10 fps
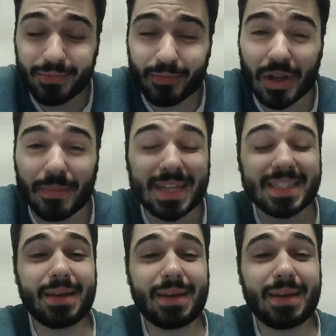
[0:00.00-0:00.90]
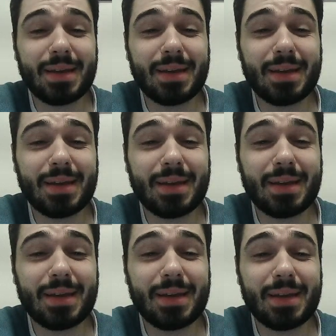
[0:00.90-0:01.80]
We're the best team in the
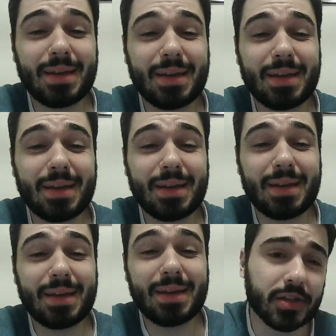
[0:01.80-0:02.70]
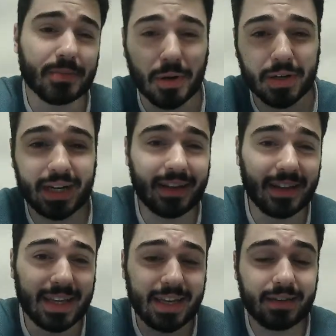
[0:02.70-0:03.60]
NHL for like the smallest market in the
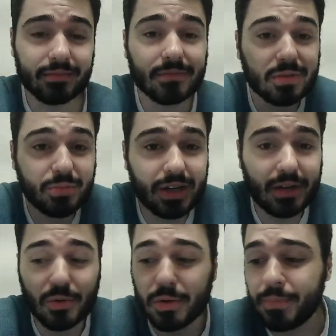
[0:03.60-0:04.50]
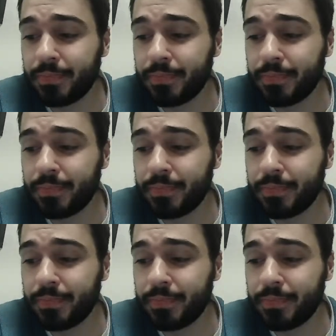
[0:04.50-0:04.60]
league. Pretty cool.